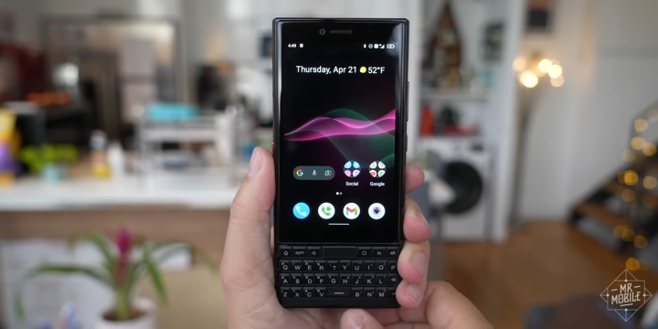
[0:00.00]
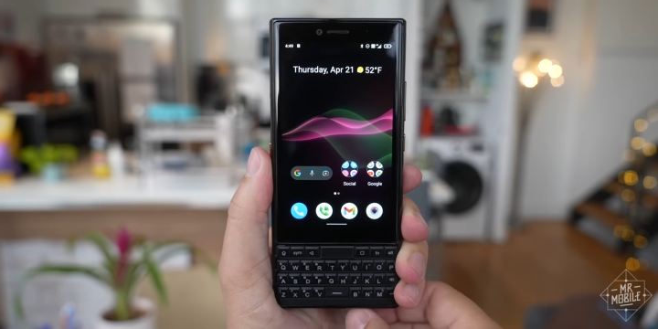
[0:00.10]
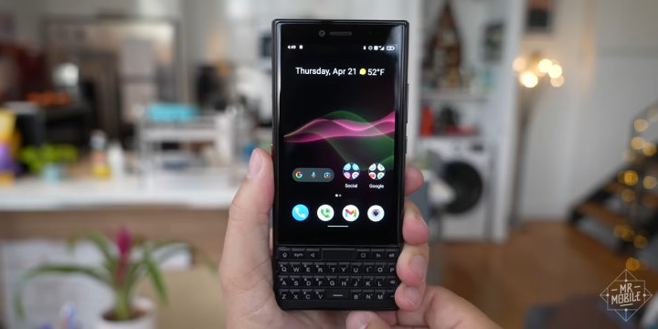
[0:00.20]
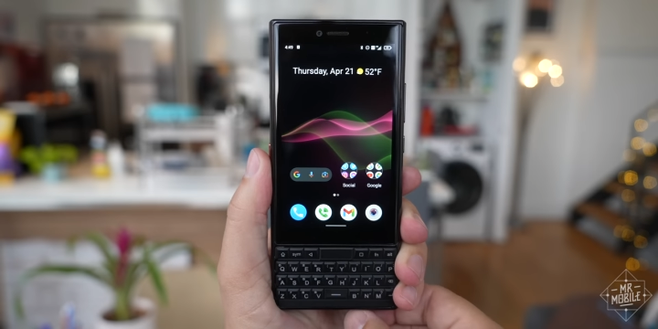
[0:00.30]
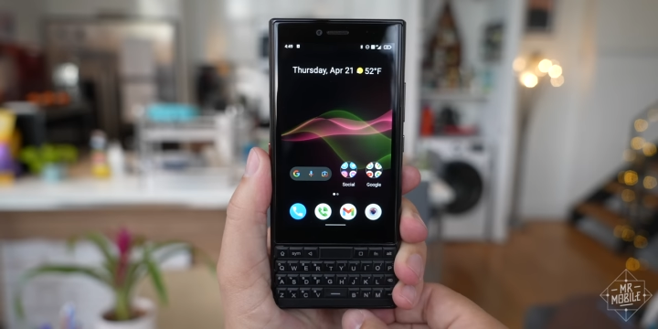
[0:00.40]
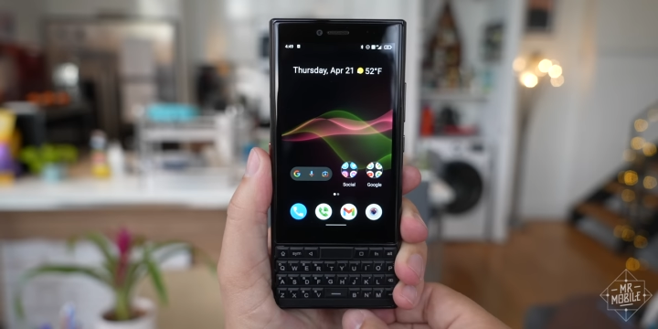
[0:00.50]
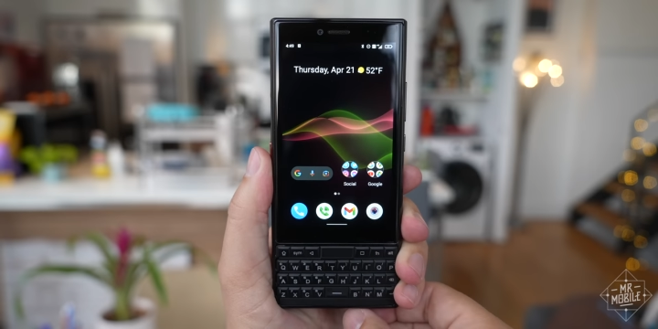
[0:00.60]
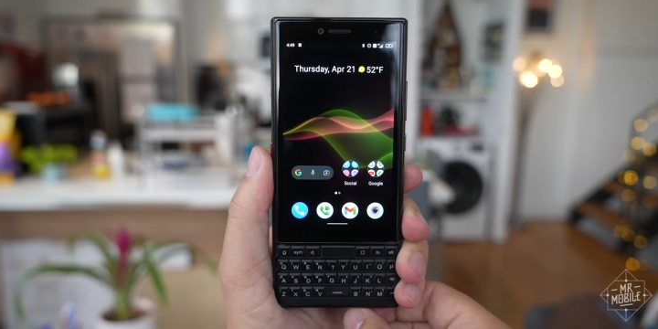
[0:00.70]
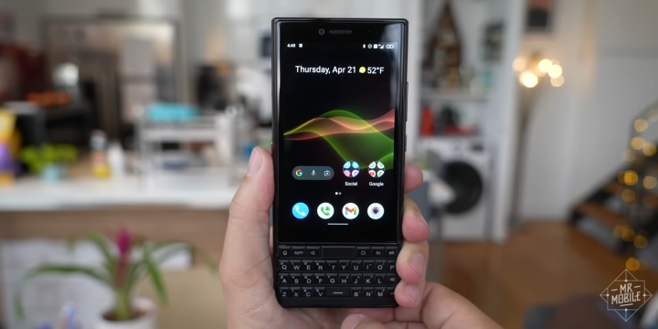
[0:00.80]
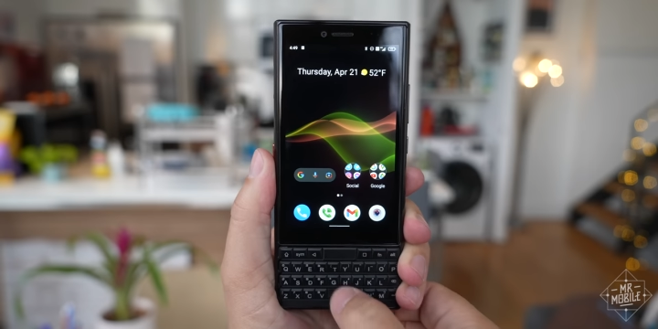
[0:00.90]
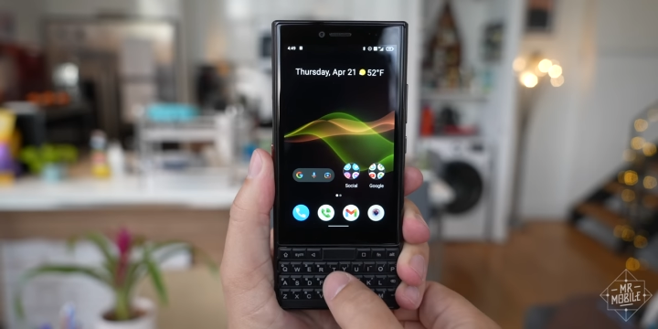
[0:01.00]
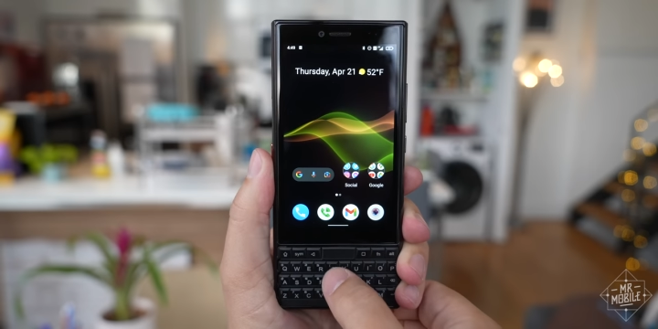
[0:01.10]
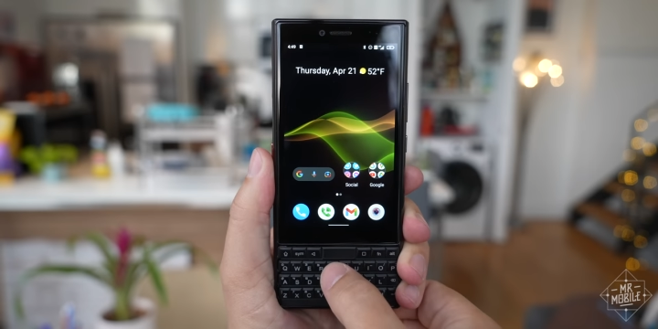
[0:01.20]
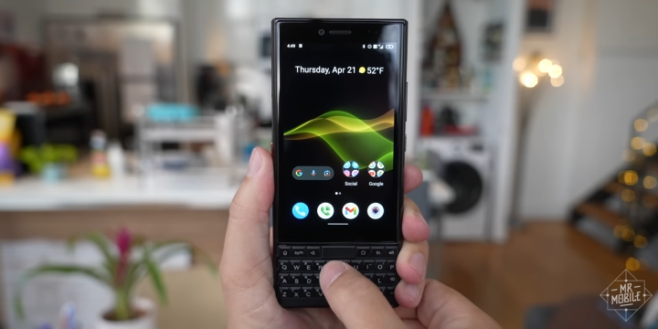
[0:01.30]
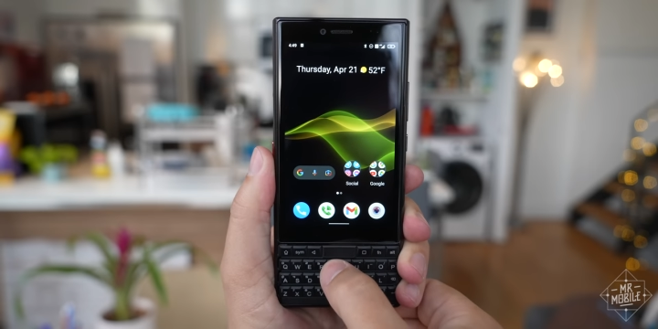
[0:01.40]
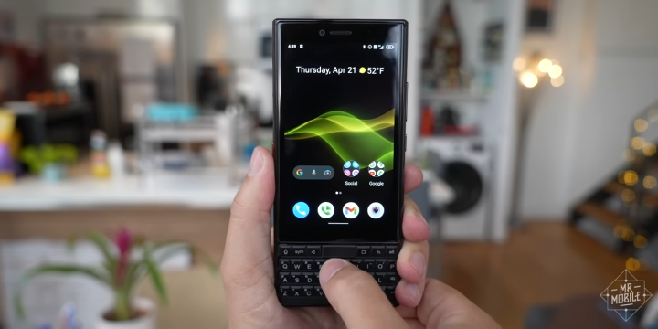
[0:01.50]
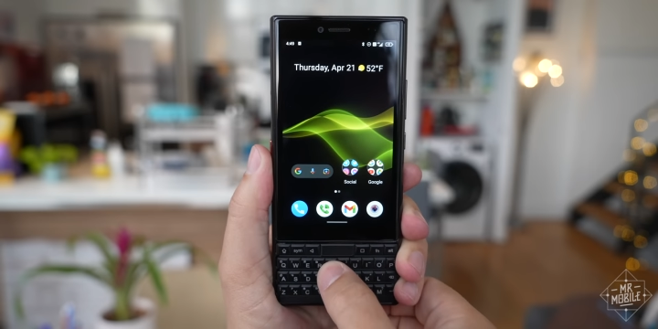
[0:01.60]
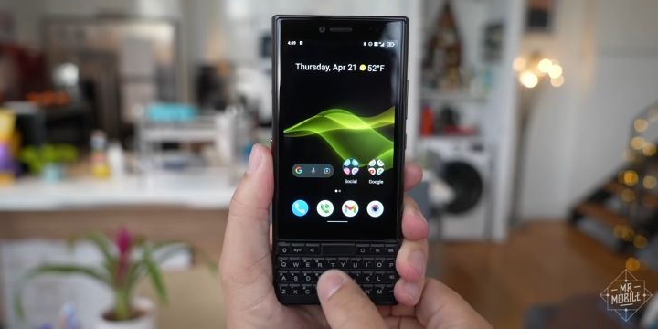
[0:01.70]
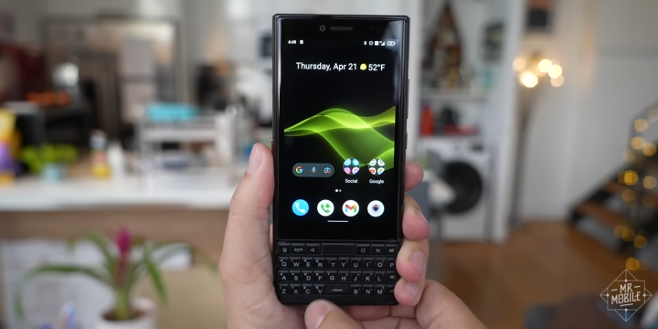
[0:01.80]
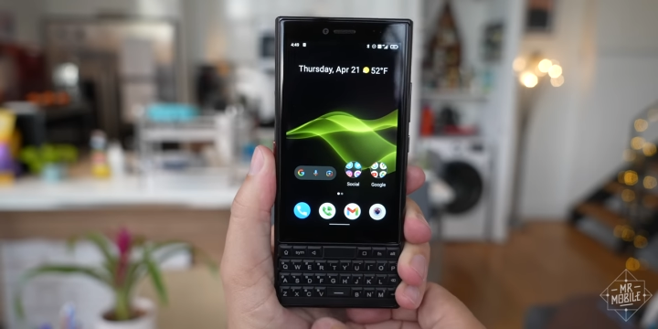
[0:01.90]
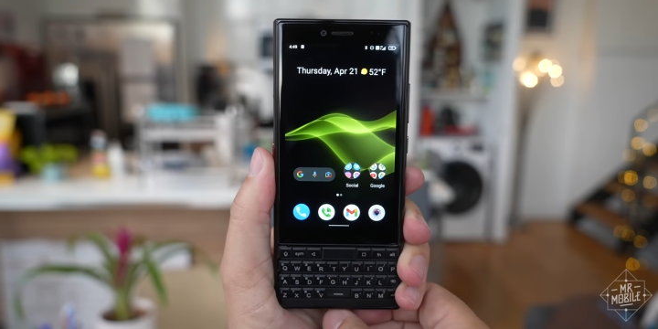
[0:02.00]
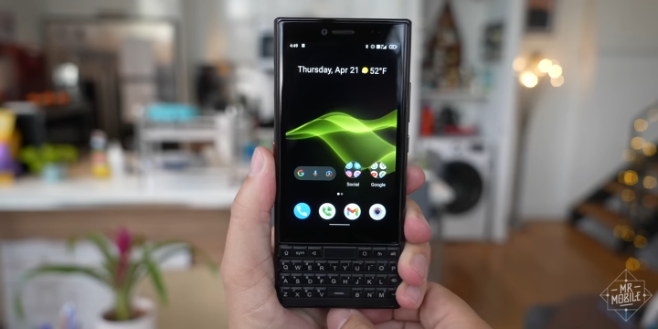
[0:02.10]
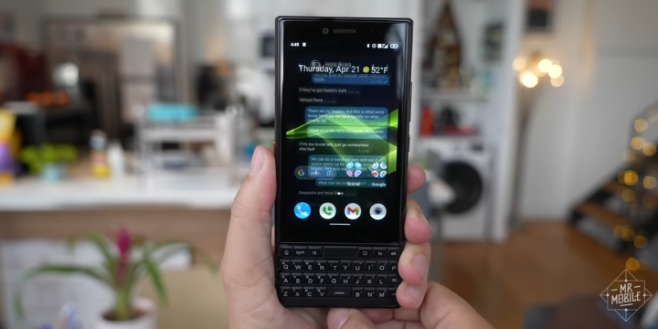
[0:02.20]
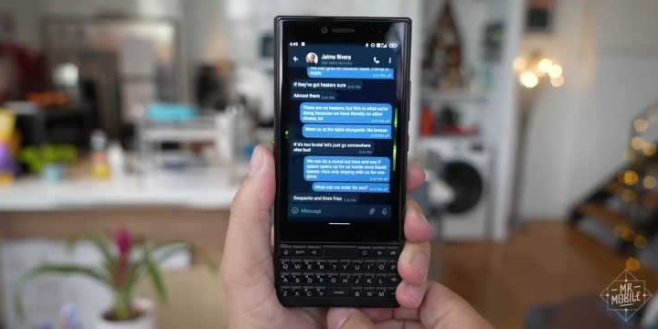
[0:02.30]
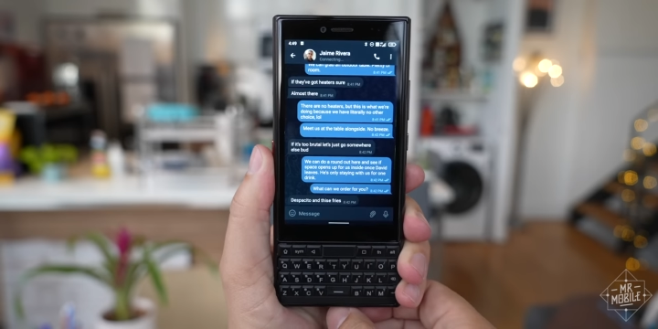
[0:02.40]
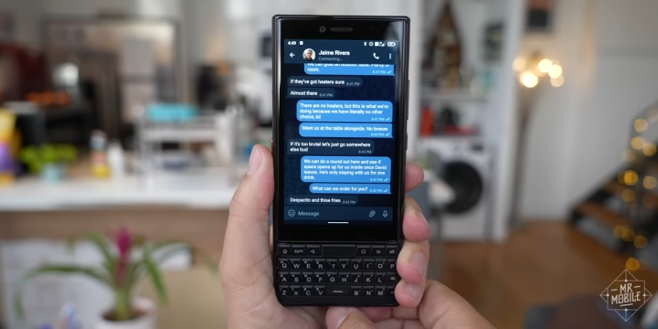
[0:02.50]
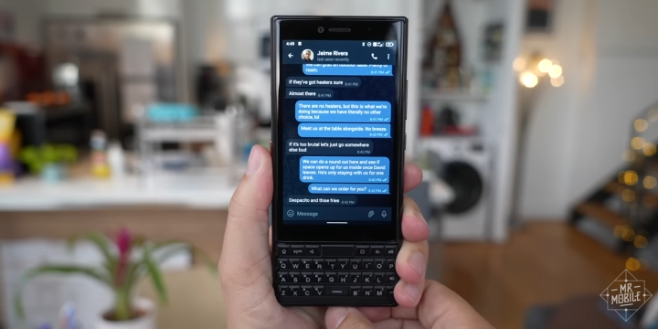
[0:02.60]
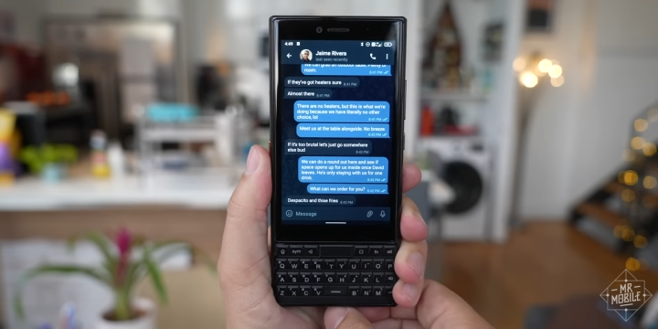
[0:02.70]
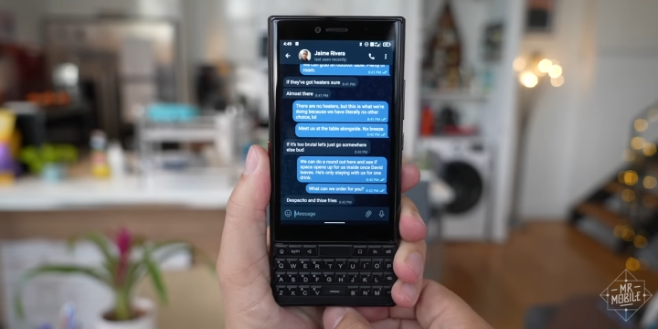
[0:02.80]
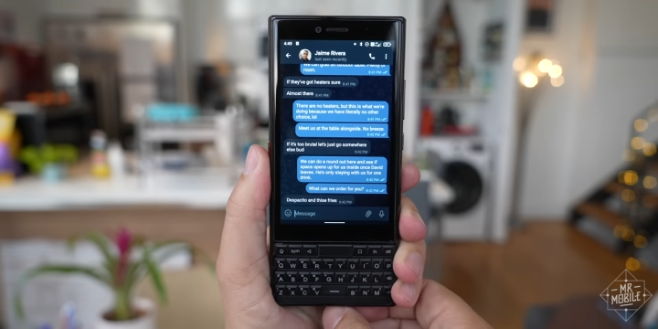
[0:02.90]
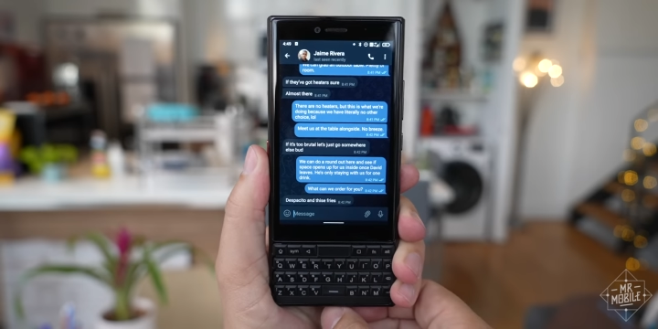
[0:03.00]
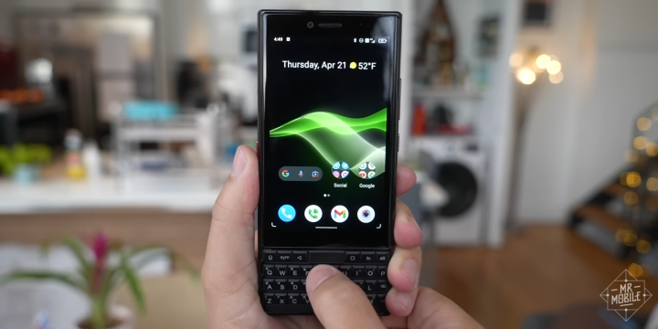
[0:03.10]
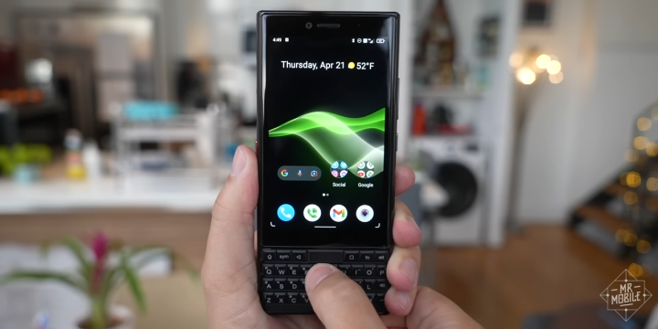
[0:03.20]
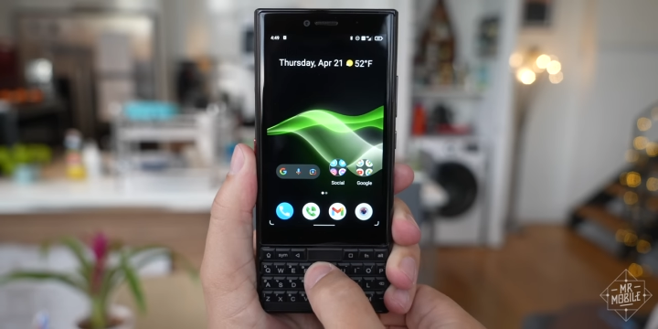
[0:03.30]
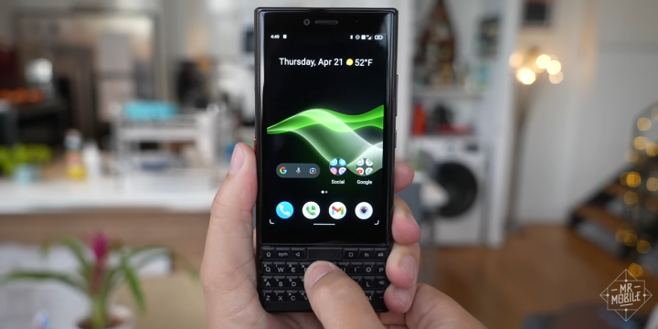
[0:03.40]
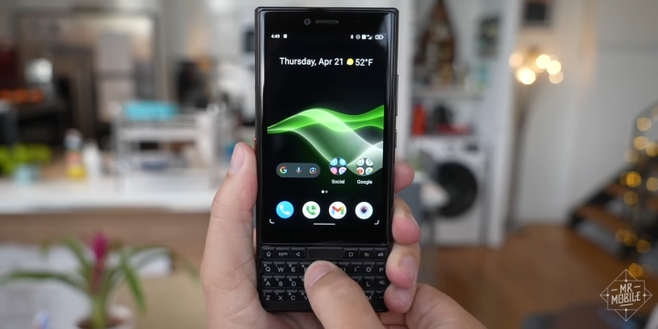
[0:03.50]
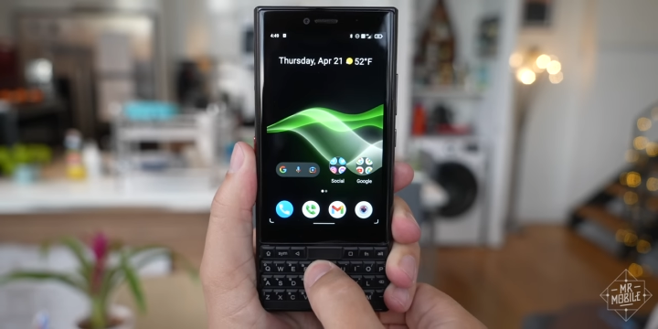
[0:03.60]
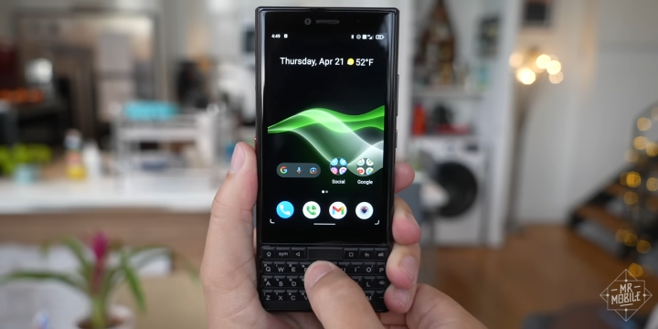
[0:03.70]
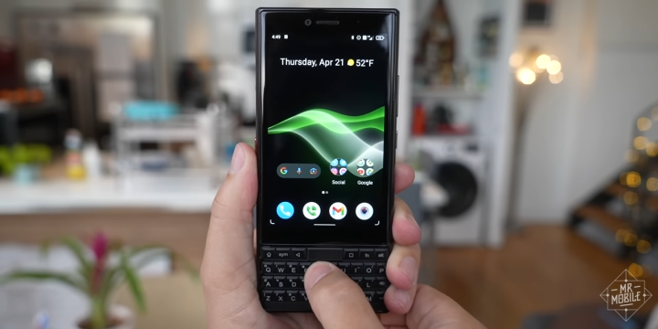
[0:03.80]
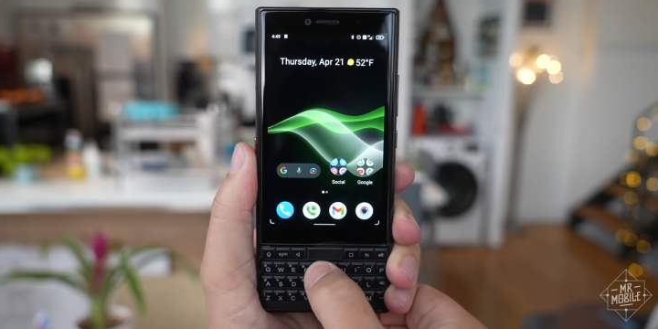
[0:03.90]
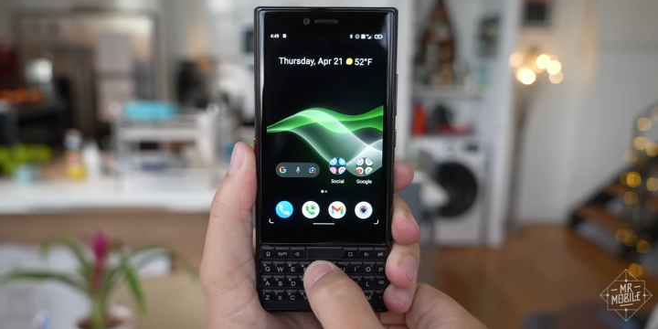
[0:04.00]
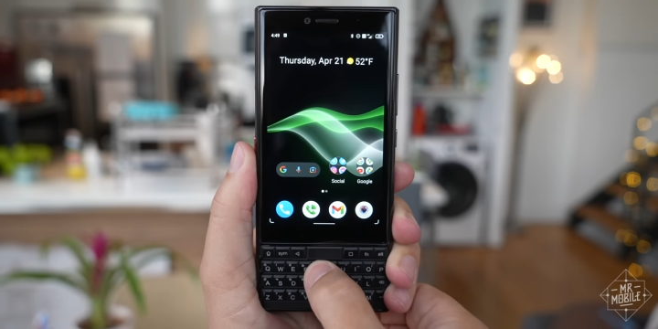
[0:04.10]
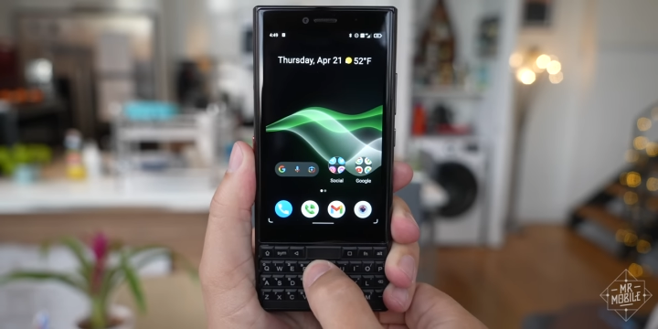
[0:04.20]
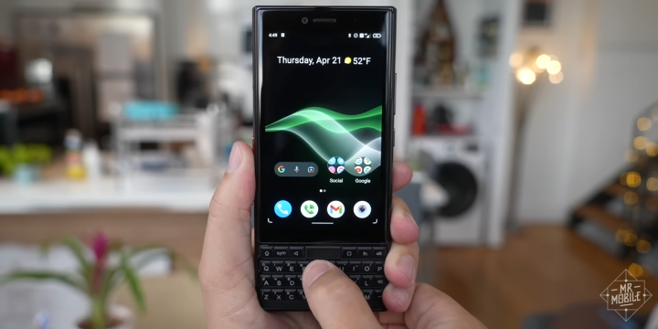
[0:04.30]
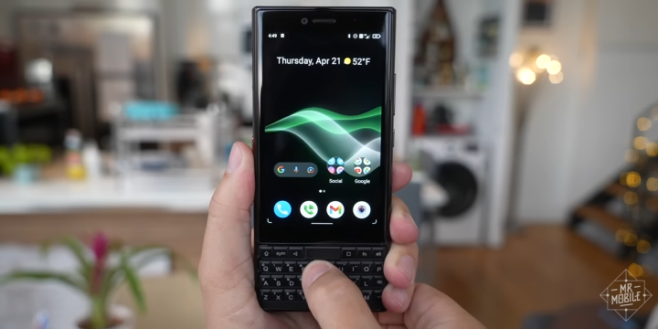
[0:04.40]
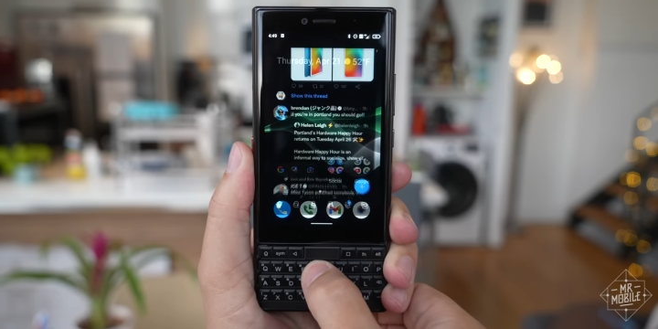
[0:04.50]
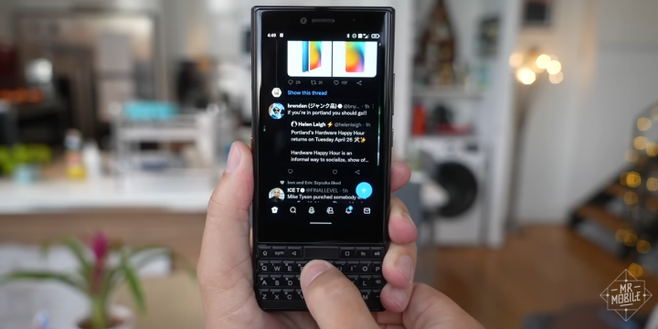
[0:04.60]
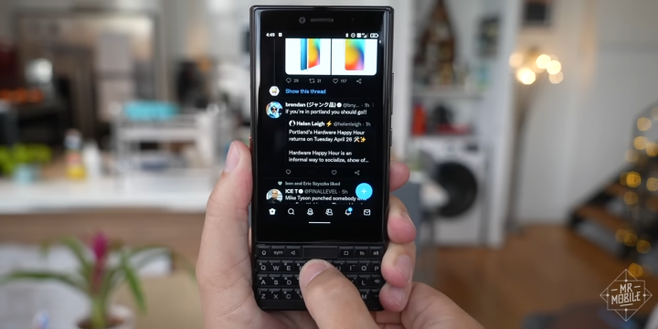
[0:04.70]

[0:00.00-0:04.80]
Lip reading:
No face is visible, so there are no lips to read.